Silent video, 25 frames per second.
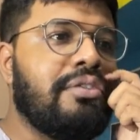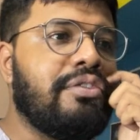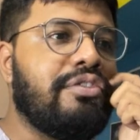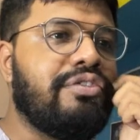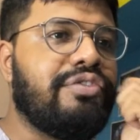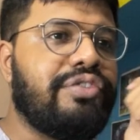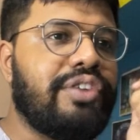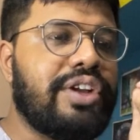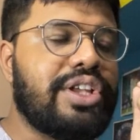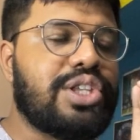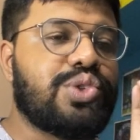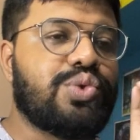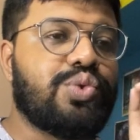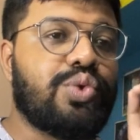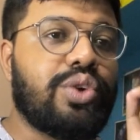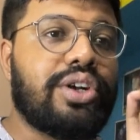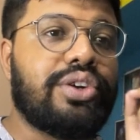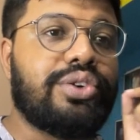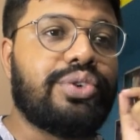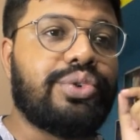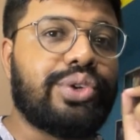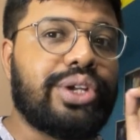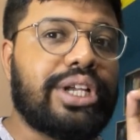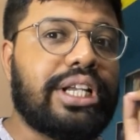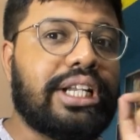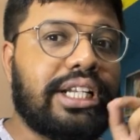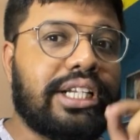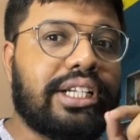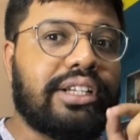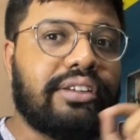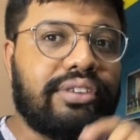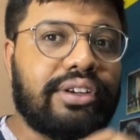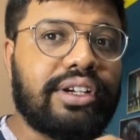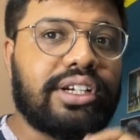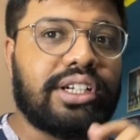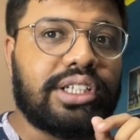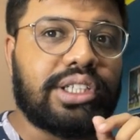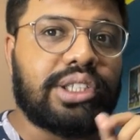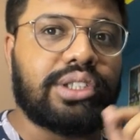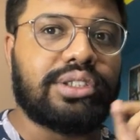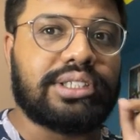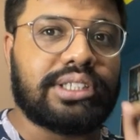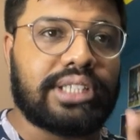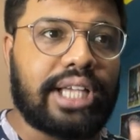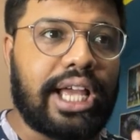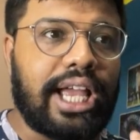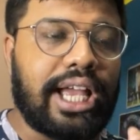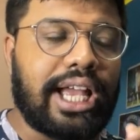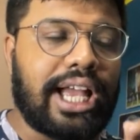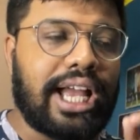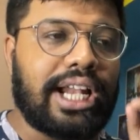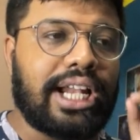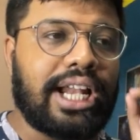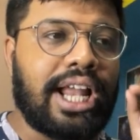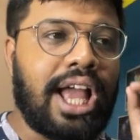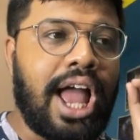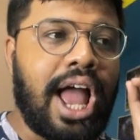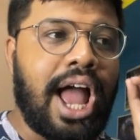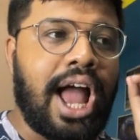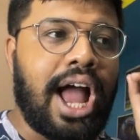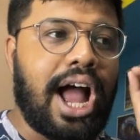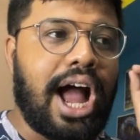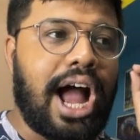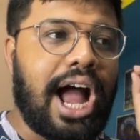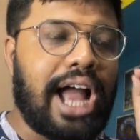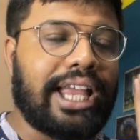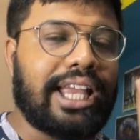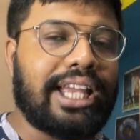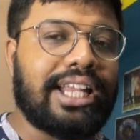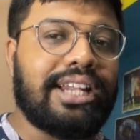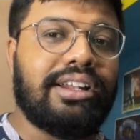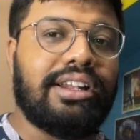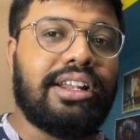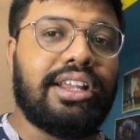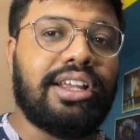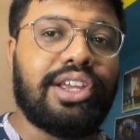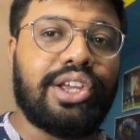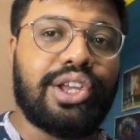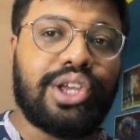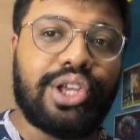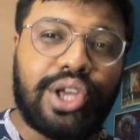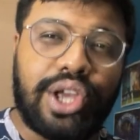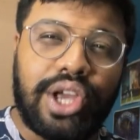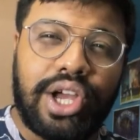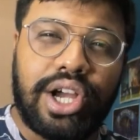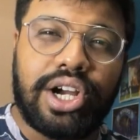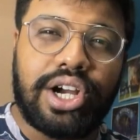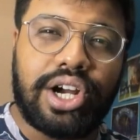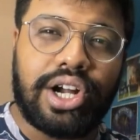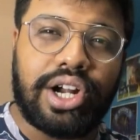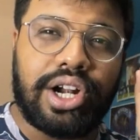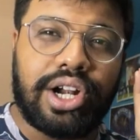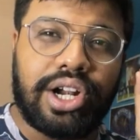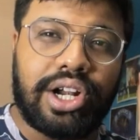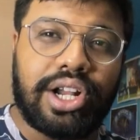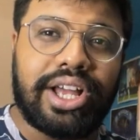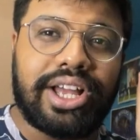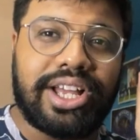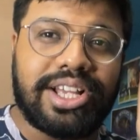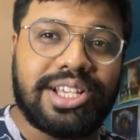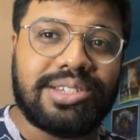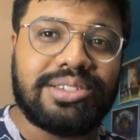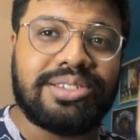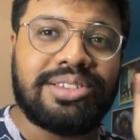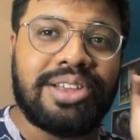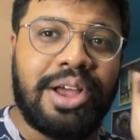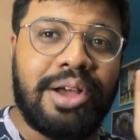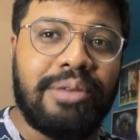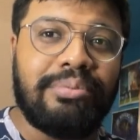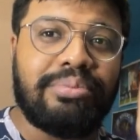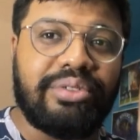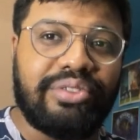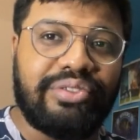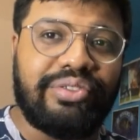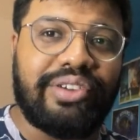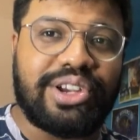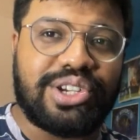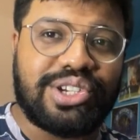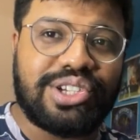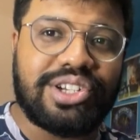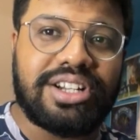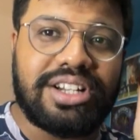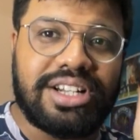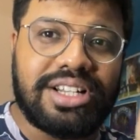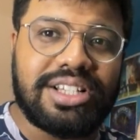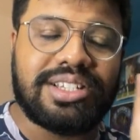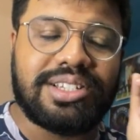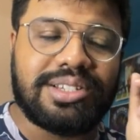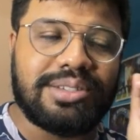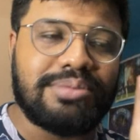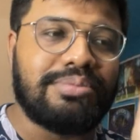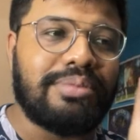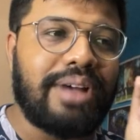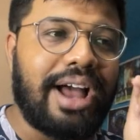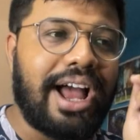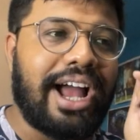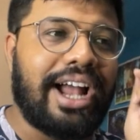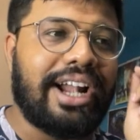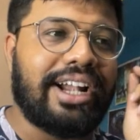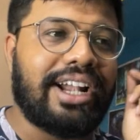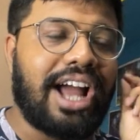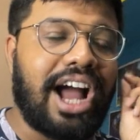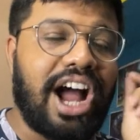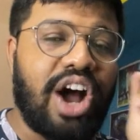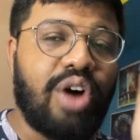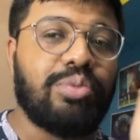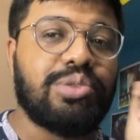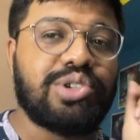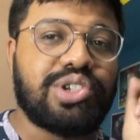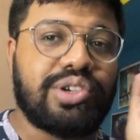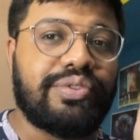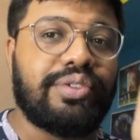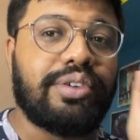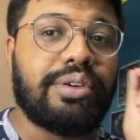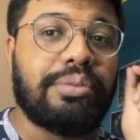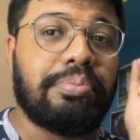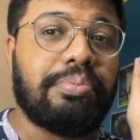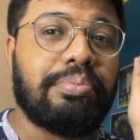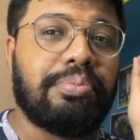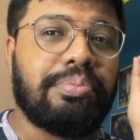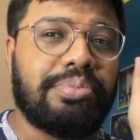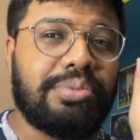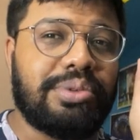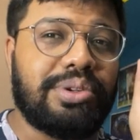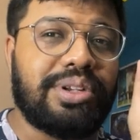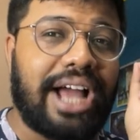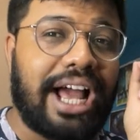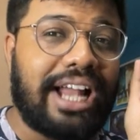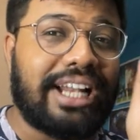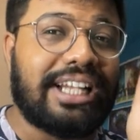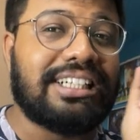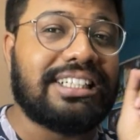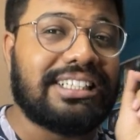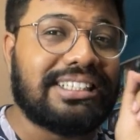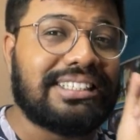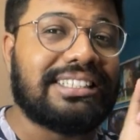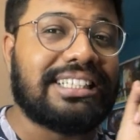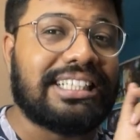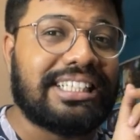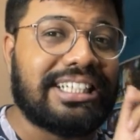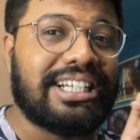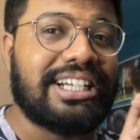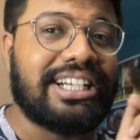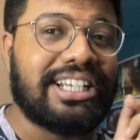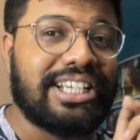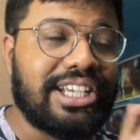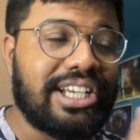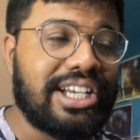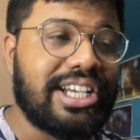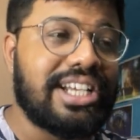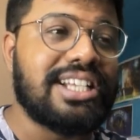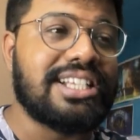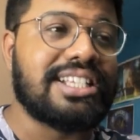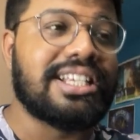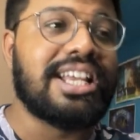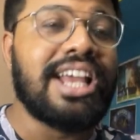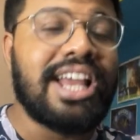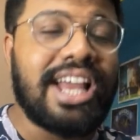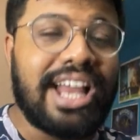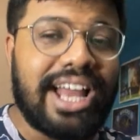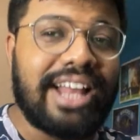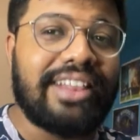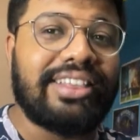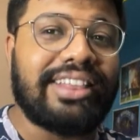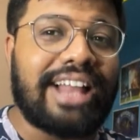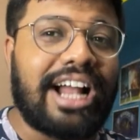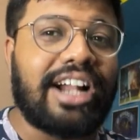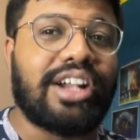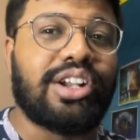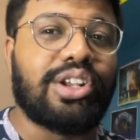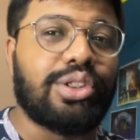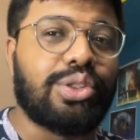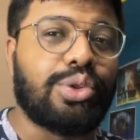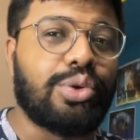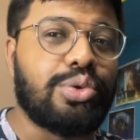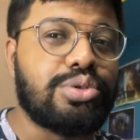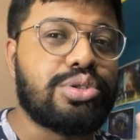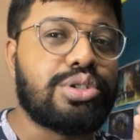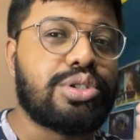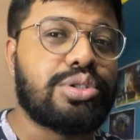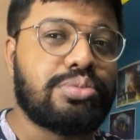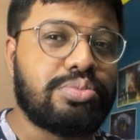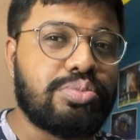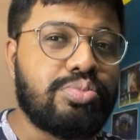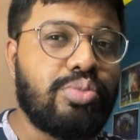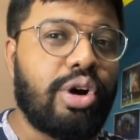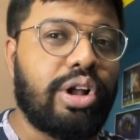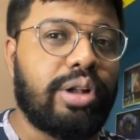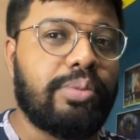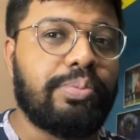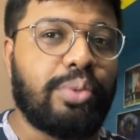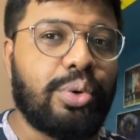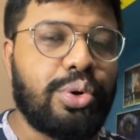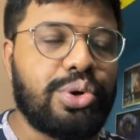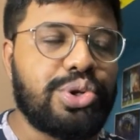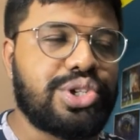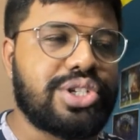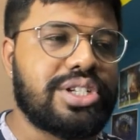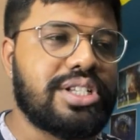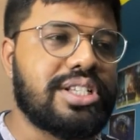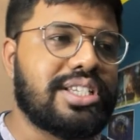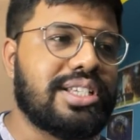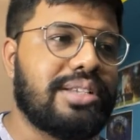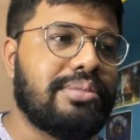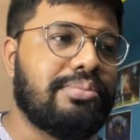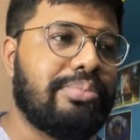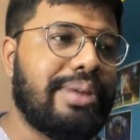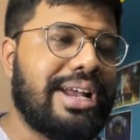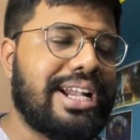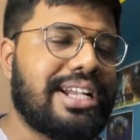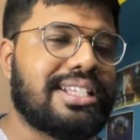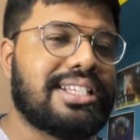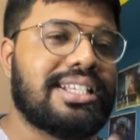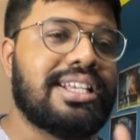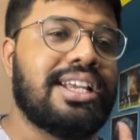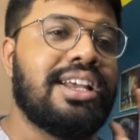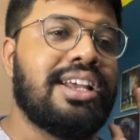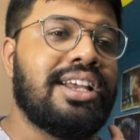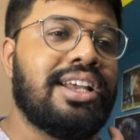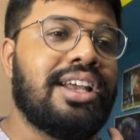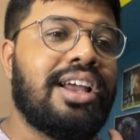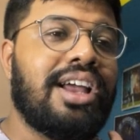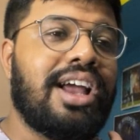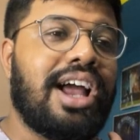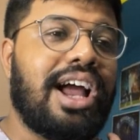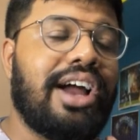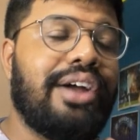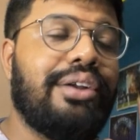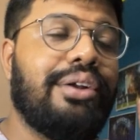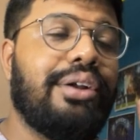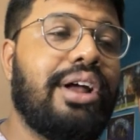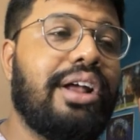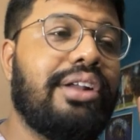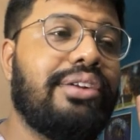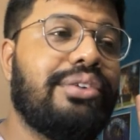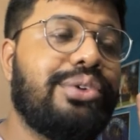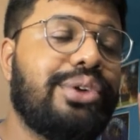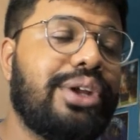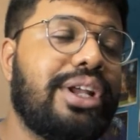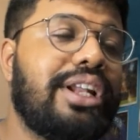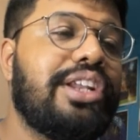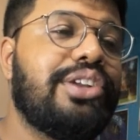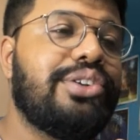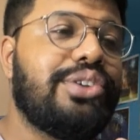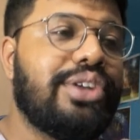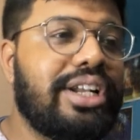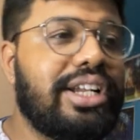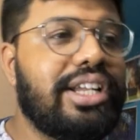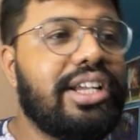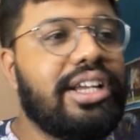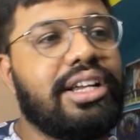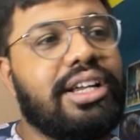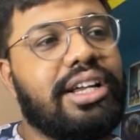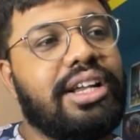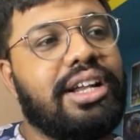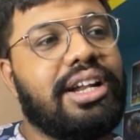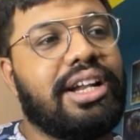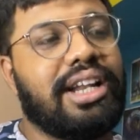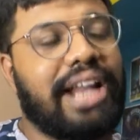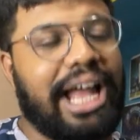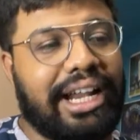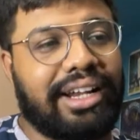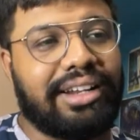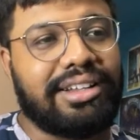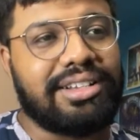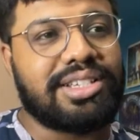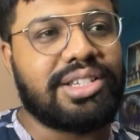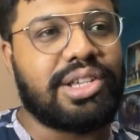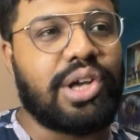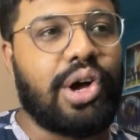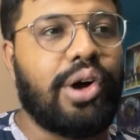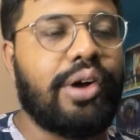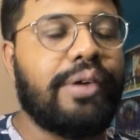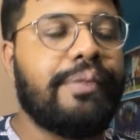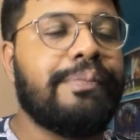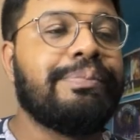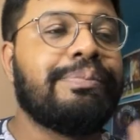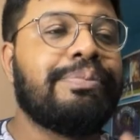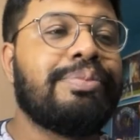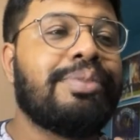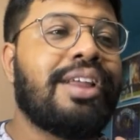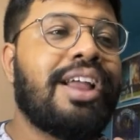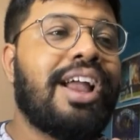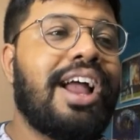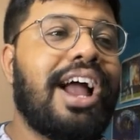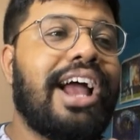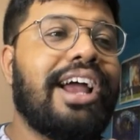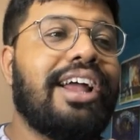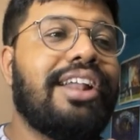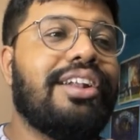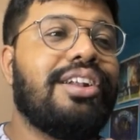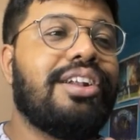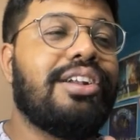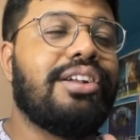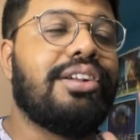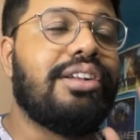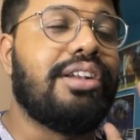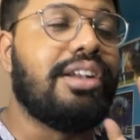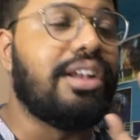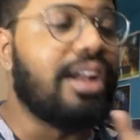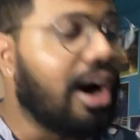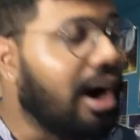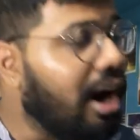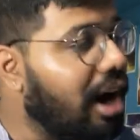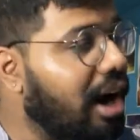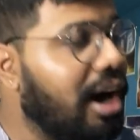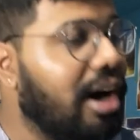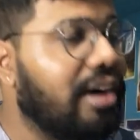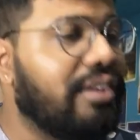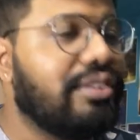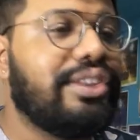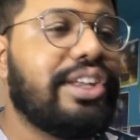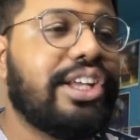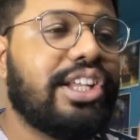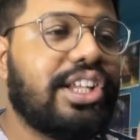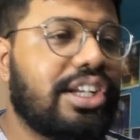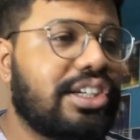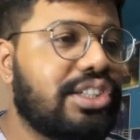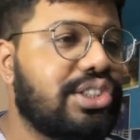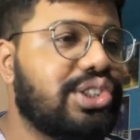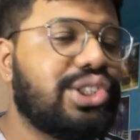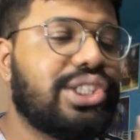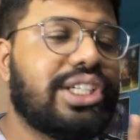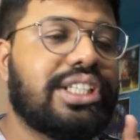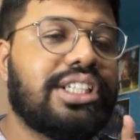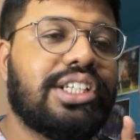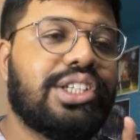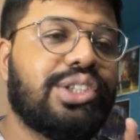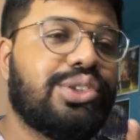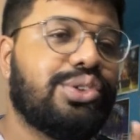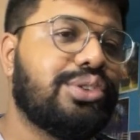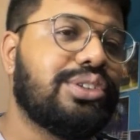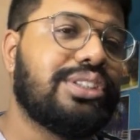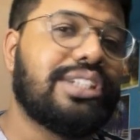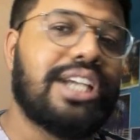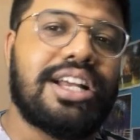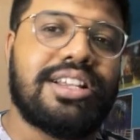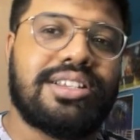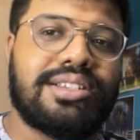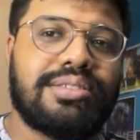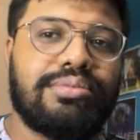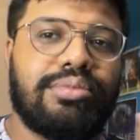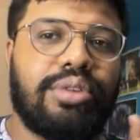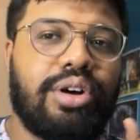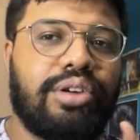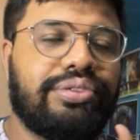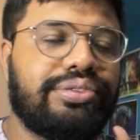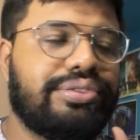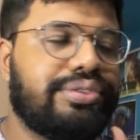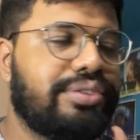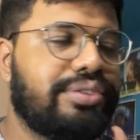which were really difficult to sing, and I can hear his professionalism and how much of a talented singer he is in that those small portions and bits. I really, really like the song. I love the energy and enthusiasm of